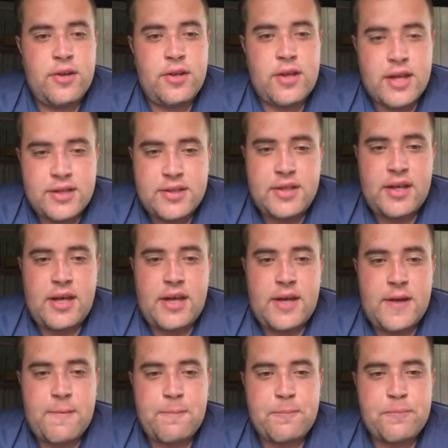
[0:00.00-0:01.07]

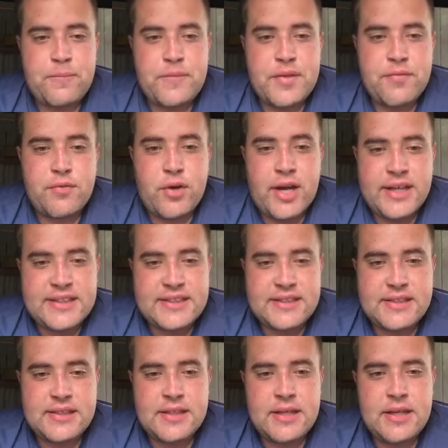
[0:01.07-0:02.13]
luckily for
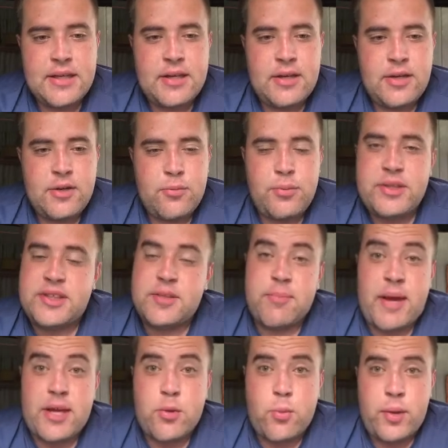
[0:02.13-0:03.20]
us, we did
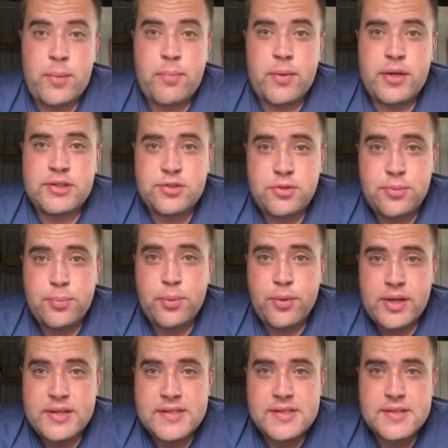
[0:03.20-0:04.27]
make a win by 2
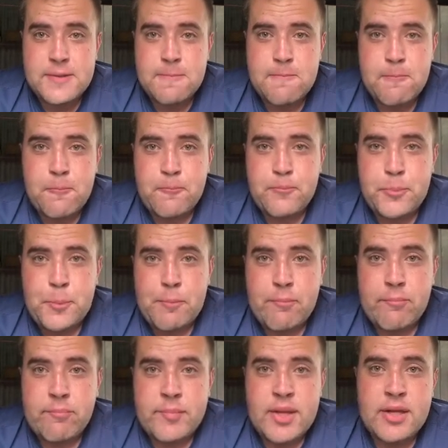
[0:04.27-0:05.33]
points,
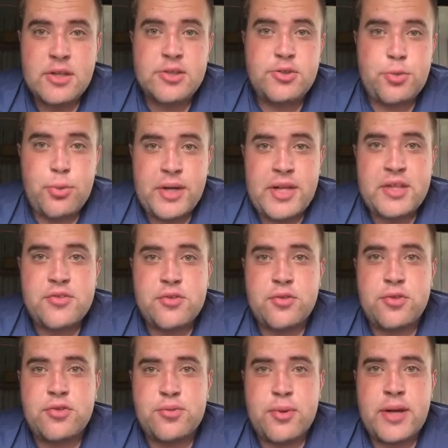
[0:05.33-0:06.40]

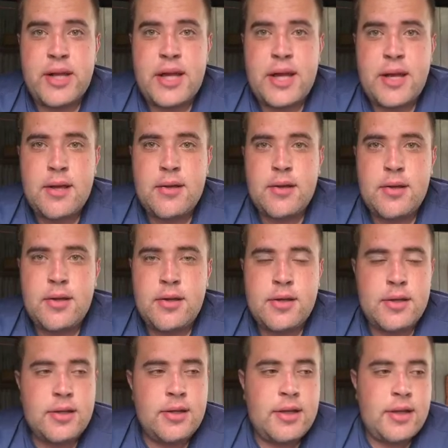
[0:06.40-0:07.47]
22-20.
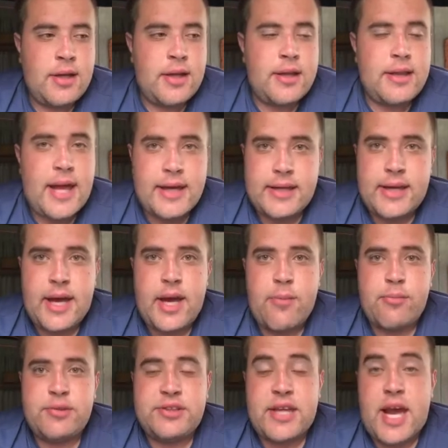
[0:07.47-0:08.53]
That
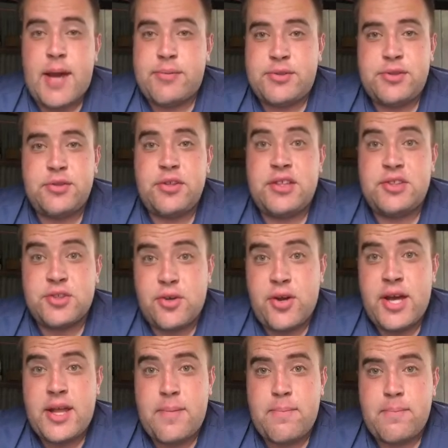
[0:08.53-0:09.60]
game was absolutely
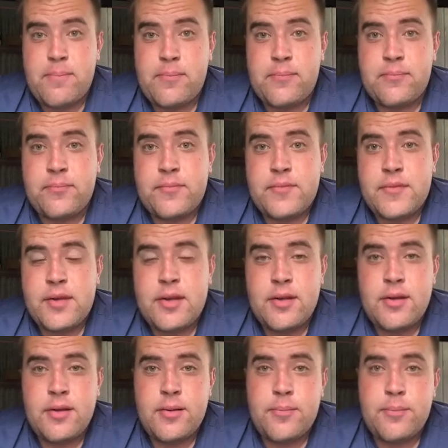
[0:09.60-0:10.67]
tight,
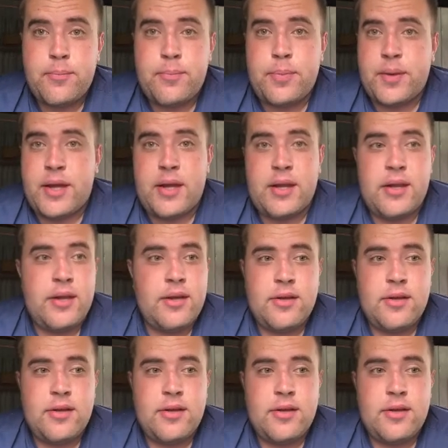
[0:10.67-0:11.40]
but